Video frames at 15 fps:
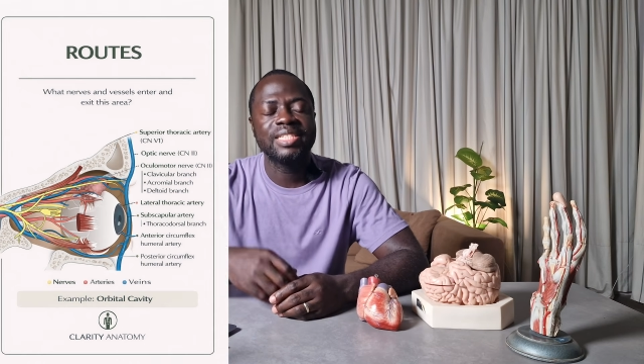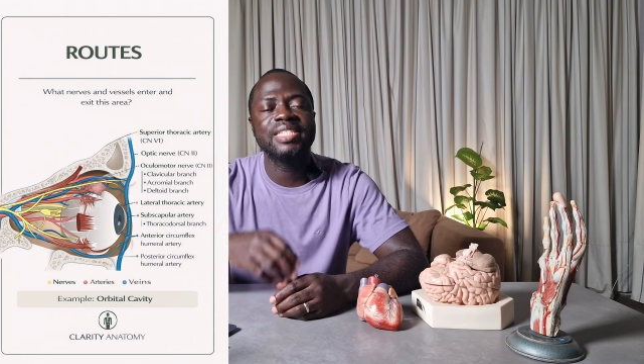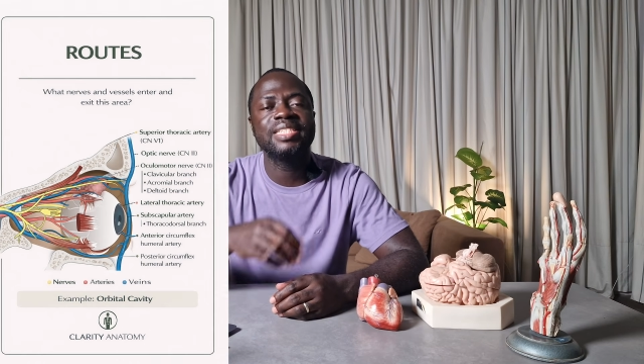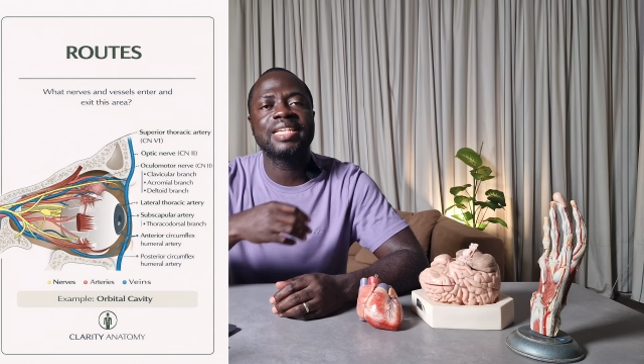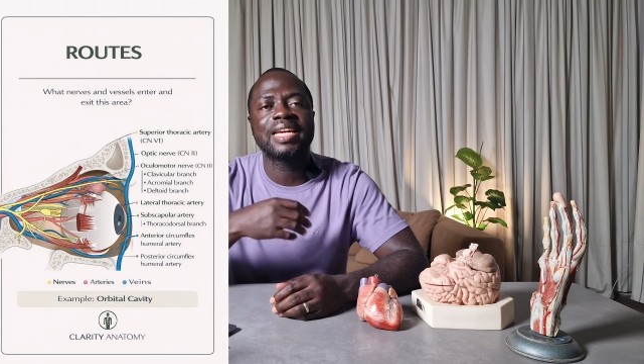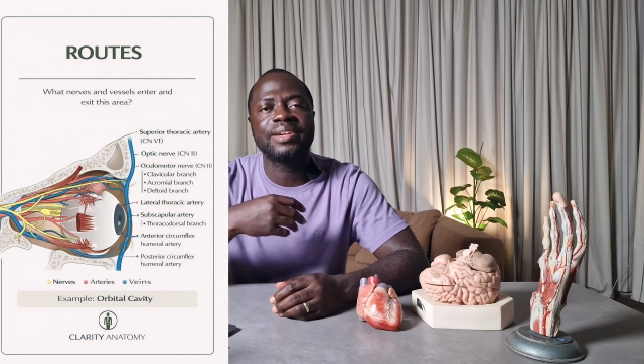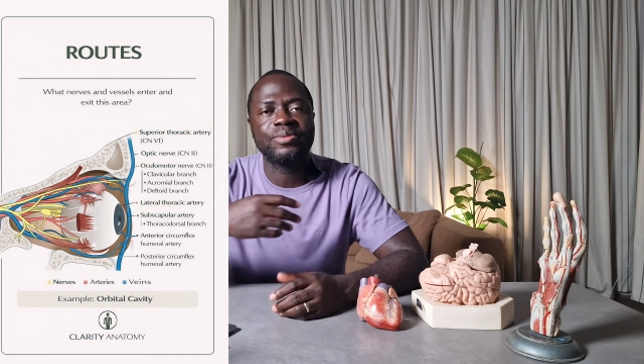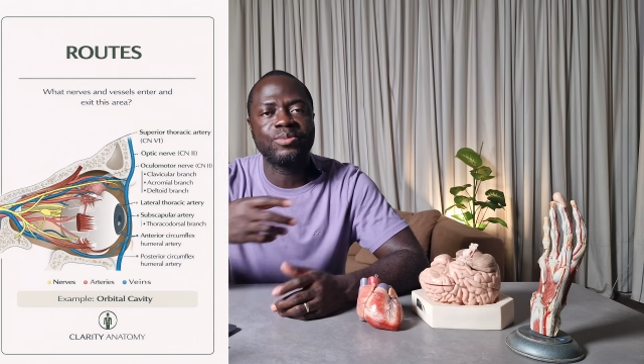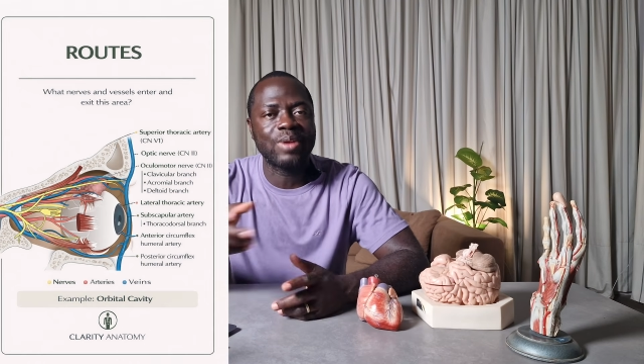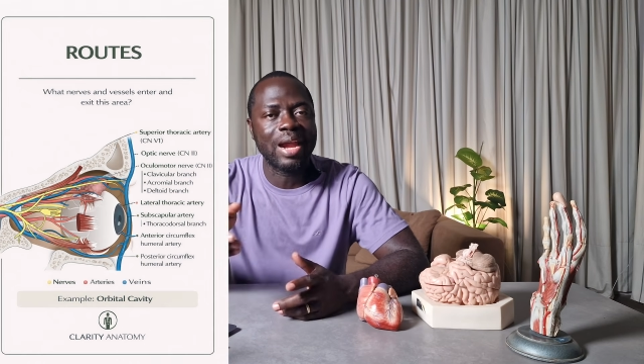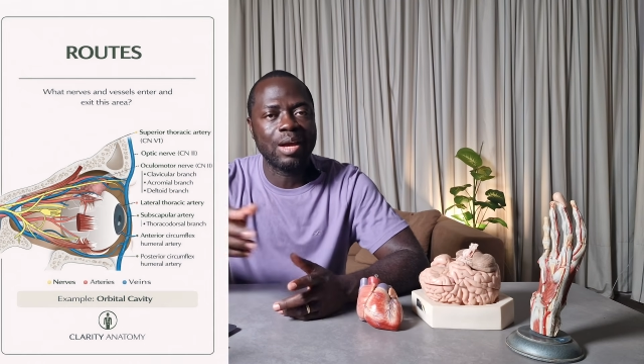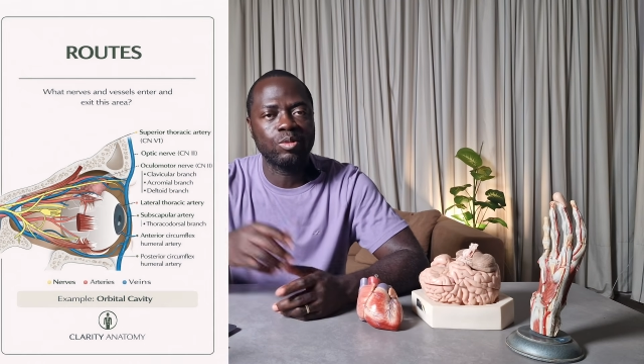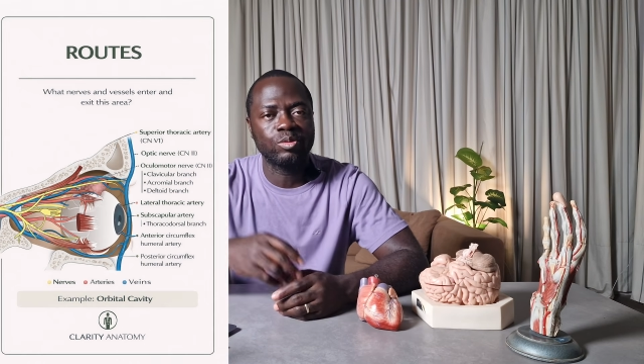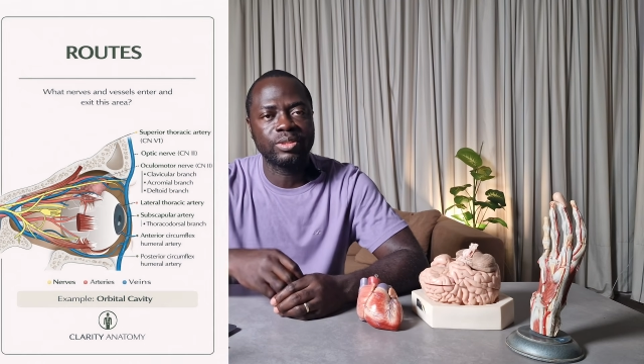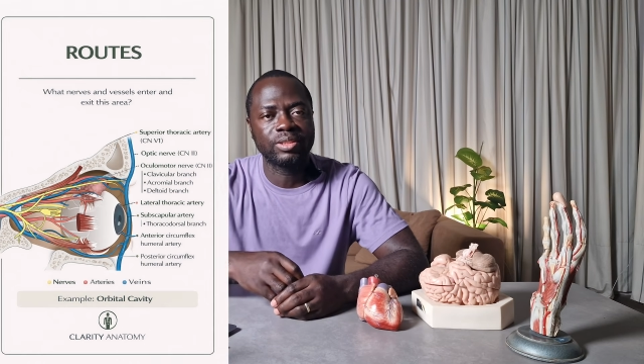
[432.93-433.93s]
these are the
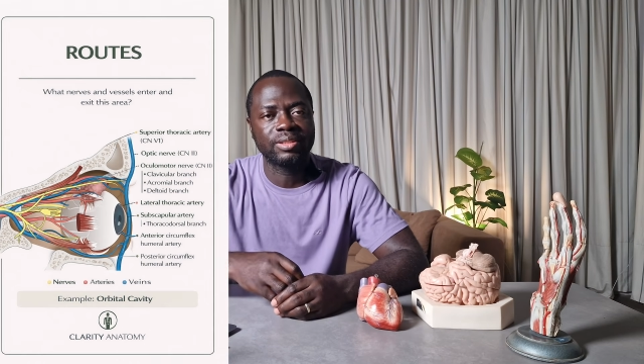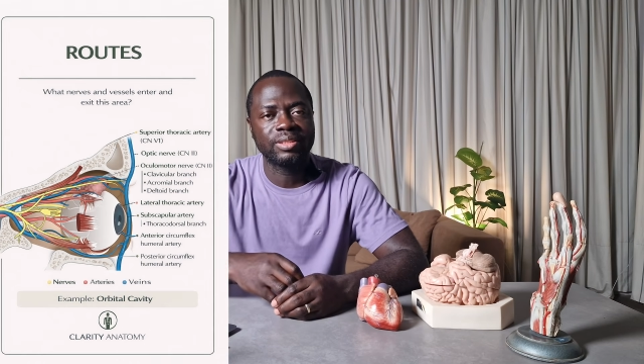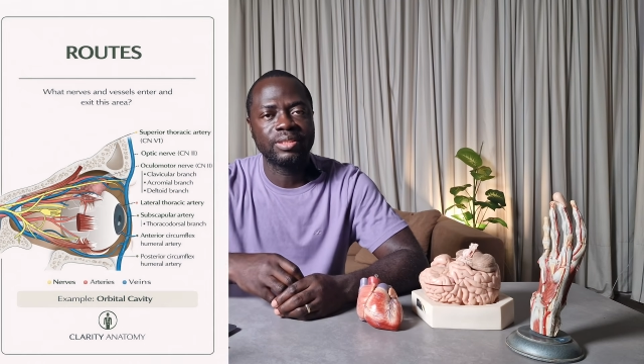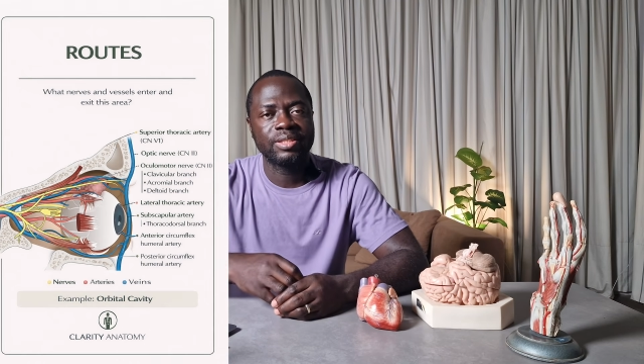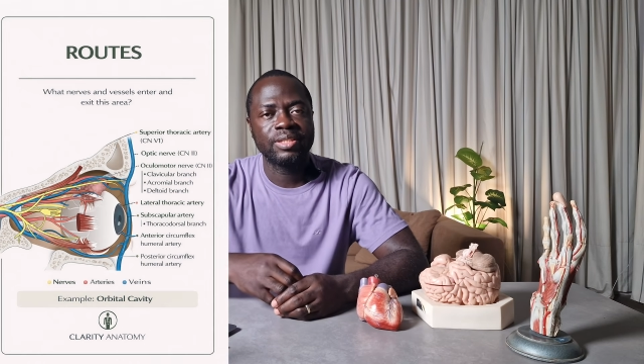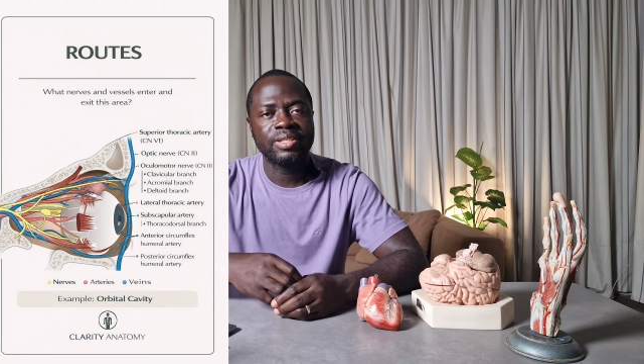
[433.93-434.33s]
routes